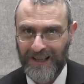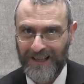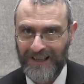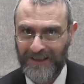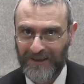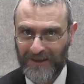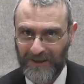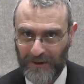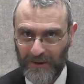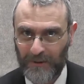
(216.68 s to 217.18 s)

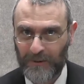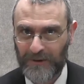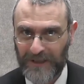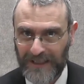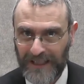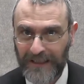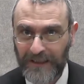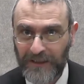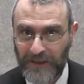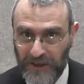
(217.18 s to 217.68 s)
is to
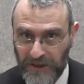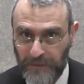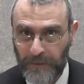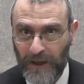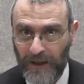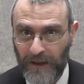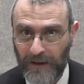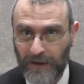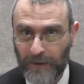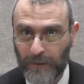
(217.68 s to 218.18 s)
send
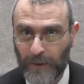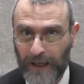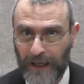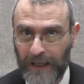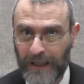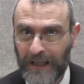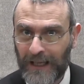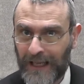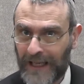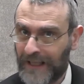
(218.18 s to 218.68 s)
Yishmael
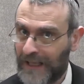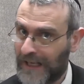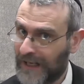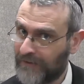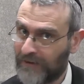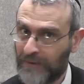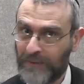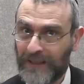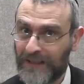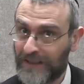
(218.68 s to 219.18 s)
away, and
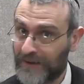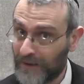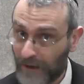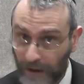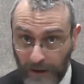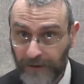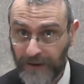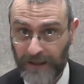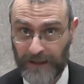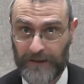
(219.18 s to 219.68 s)
Avram does
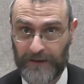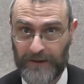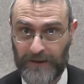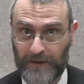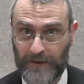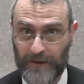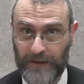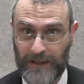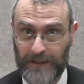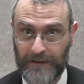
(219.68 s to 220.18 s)
not think it's a
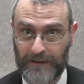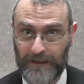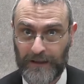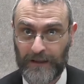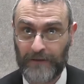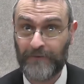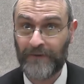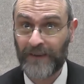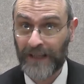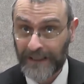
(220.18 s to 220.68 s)
good
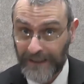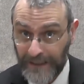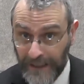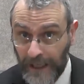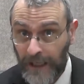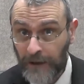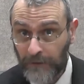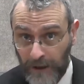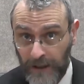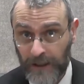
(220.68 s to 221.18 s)
idea.
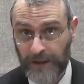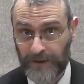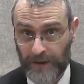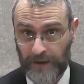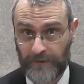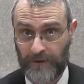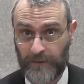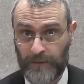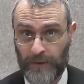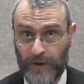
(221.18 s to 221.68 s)
Vayera
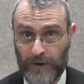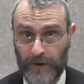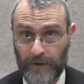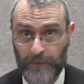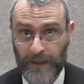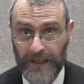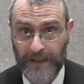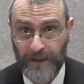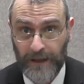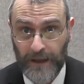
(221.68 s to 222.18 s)
hadavar ba'od
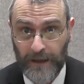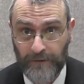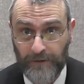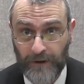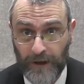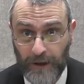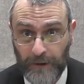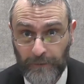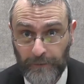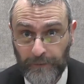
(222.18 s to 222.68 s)
be'nei
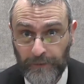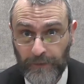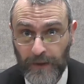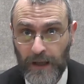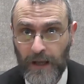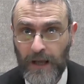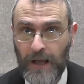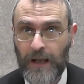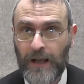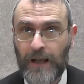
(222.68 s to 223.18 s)
Avraham.
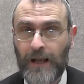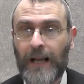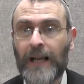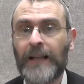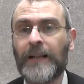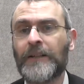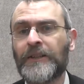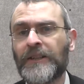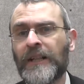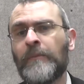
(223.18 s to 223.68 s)

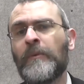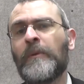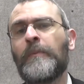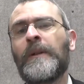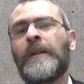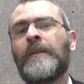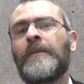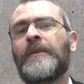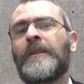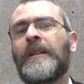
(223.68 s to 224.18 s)
And Hashem
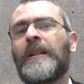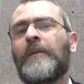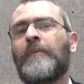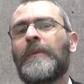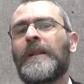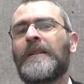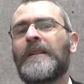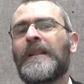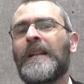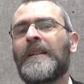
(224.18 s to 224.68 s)
appears to
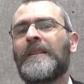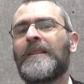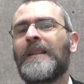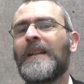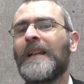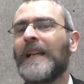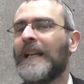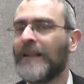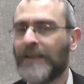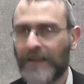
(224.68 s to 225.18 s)
him and says,
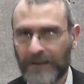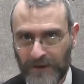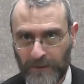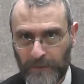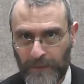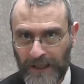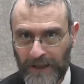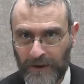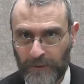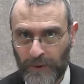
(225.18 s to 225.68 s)
it
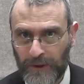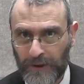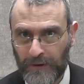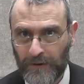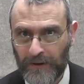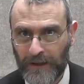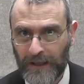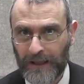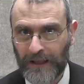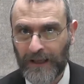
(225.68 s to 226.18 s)
doesn't matter what you
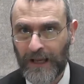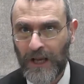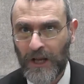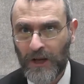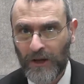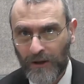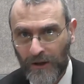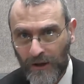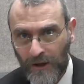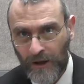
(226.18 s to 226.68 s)
think.
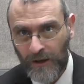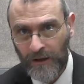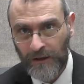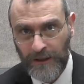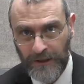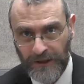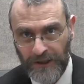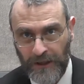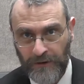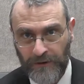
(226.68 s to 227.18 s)
Kol
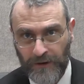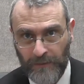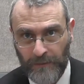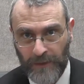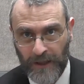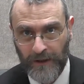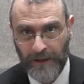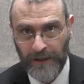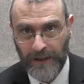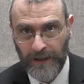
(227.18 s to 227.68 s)
asher
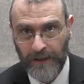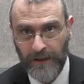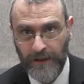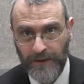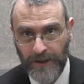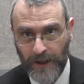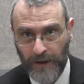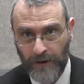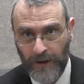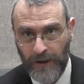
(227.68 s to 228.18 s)
tamar elecha
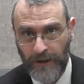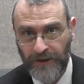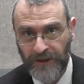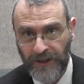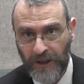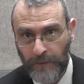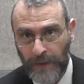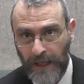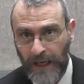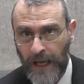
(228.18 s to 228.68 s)
Sarah
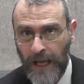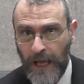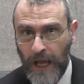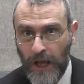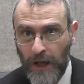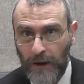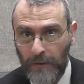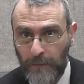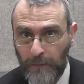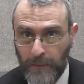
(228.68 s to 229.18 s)
shema
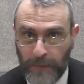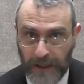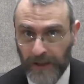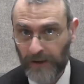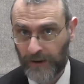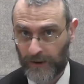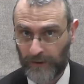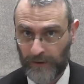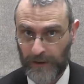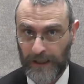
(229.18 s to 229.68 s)

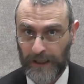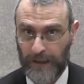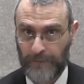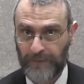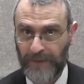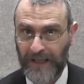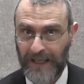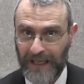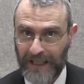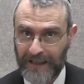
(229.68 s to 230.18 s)
bikola.
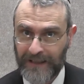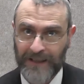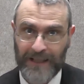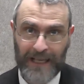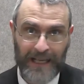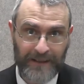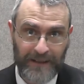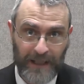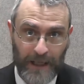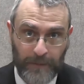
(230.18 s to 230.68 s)
It's
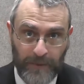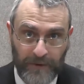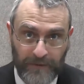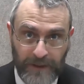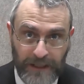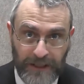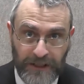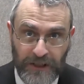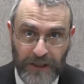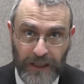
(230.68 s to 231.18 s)
that type of
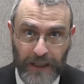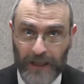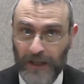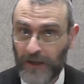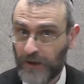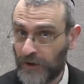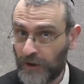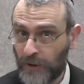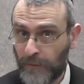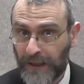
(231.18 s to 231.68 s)
listening.
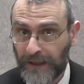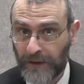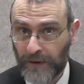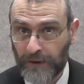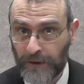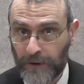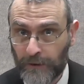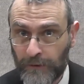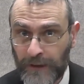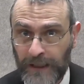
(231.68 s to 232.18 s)
You may not
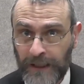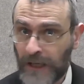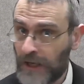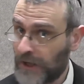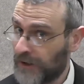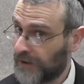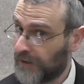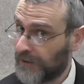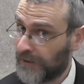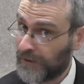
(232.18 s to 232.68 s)
agree,
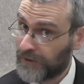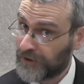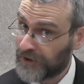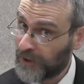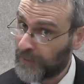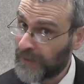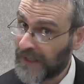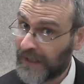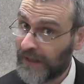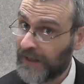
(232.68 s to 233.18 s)
you're not
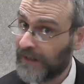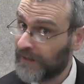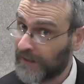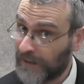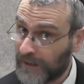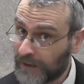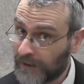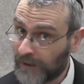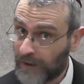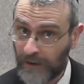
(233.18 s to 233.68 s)
shomea
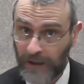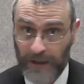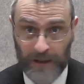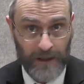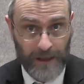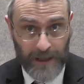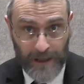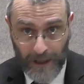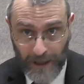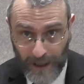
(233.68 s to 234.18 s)

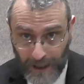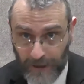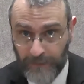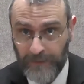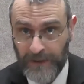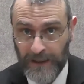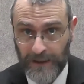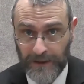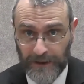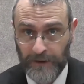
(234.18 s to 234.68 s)
likola, I'm
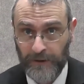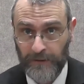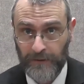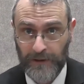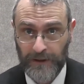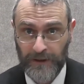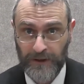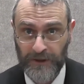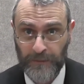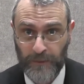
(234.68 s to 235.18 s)
telling you
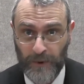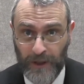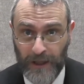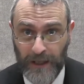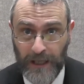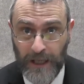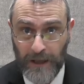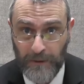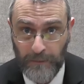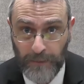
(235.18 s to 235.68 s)
lishmoa
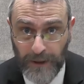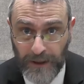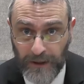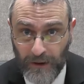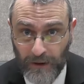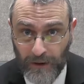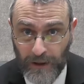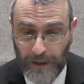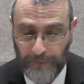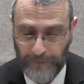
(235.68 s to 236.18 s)

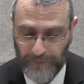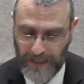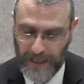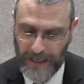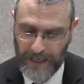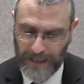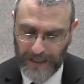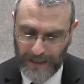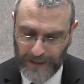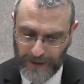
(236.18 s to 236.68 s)
bikola.
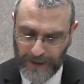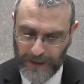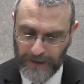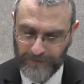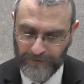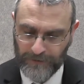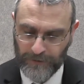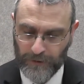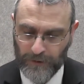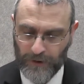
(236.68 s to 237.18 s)
And
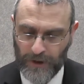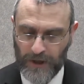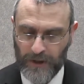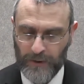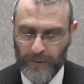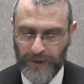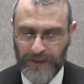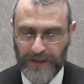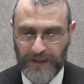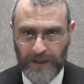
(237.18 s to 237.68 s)
therefore,
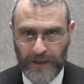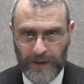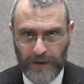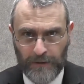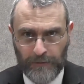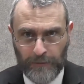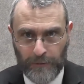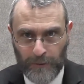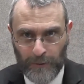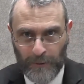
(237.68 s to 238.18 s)
we see
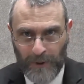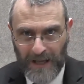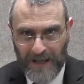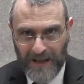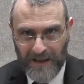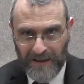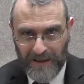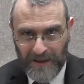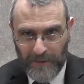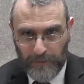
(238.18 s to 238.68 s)
through
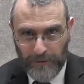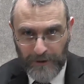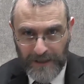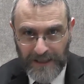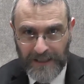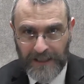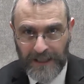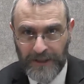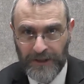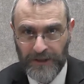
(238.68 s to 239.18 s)
the
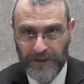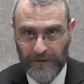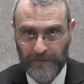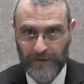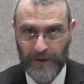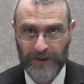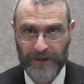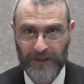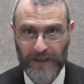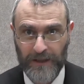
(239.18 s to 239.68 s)
precision of
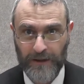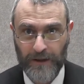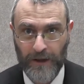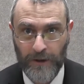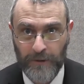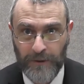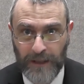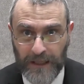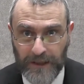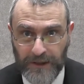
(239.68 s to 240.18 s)
Lashon
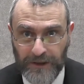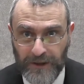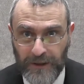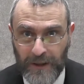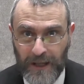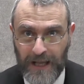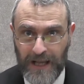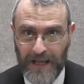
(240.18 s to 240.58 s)
HaKodesh